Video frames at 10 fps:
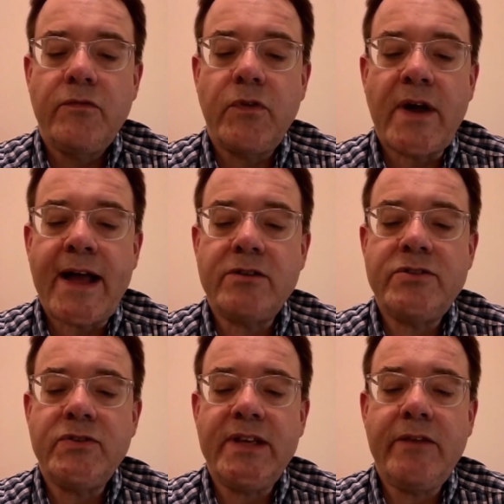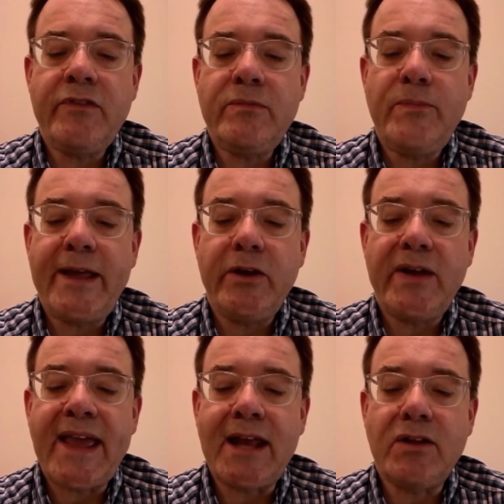for how to even
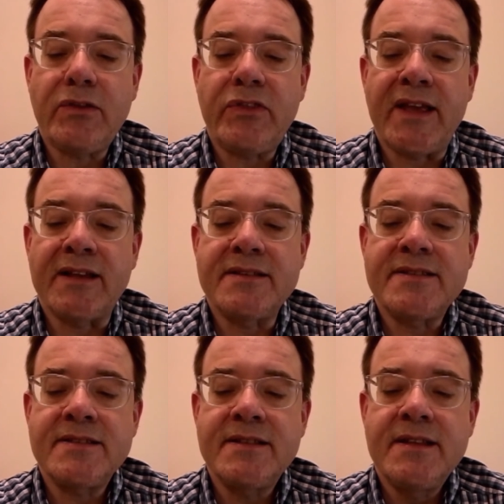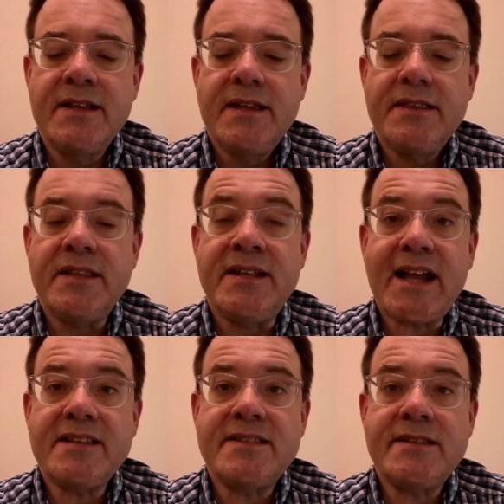better handle things the
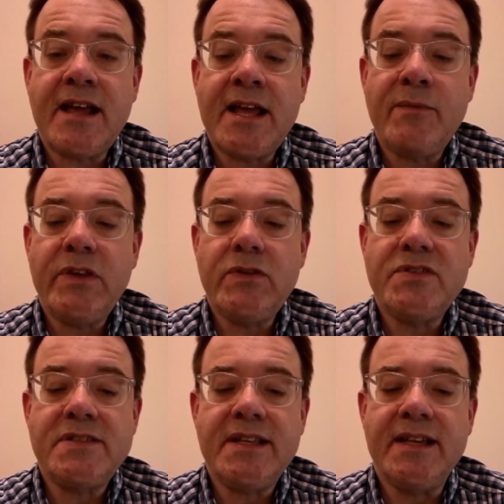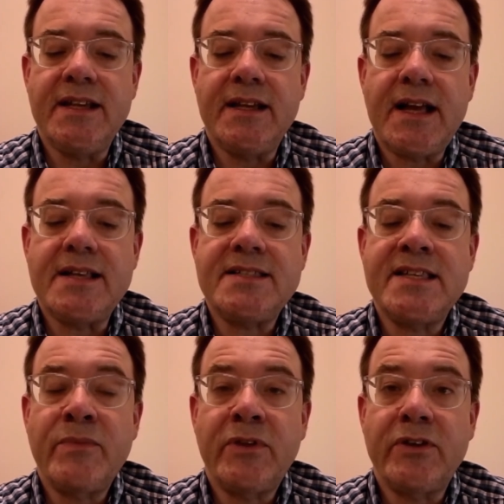next time you see a
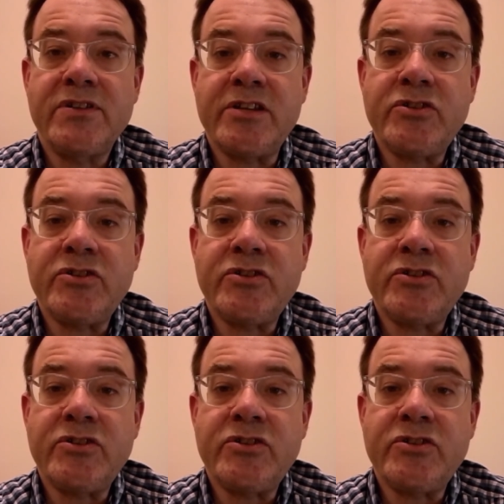similar